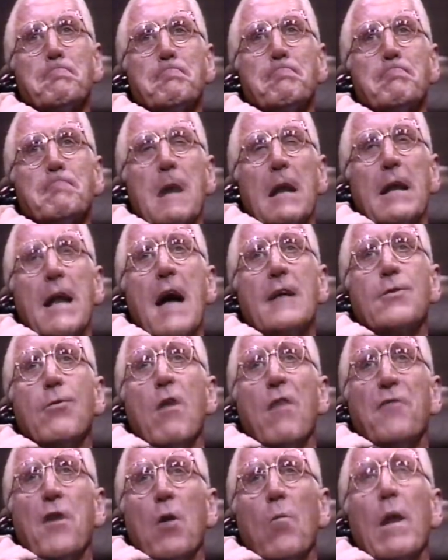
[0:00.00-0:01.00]
Well, Doctor,
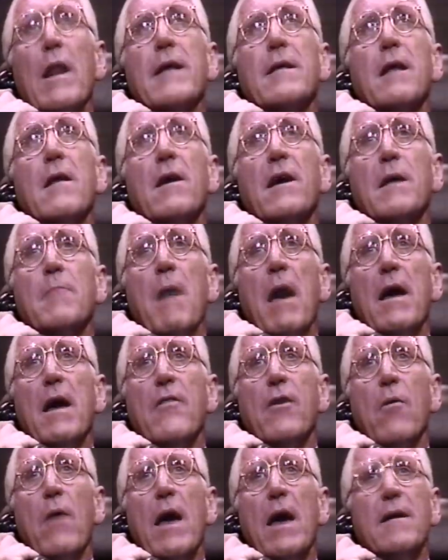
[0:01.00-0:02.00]
if you're willing to look at my
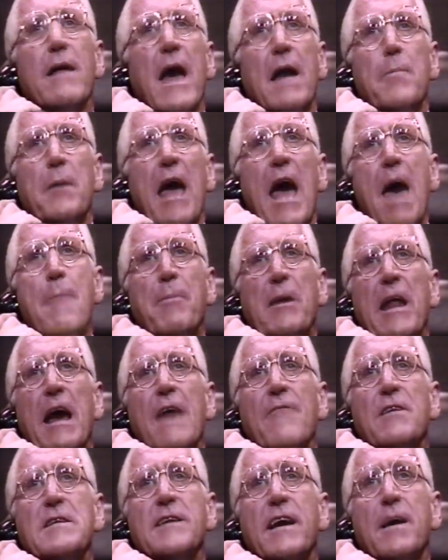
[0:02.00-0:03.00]
other end, I'd be happy to
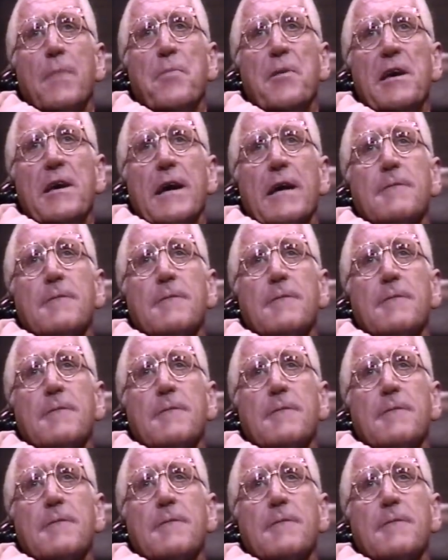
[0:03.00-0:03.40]
have you take a peek.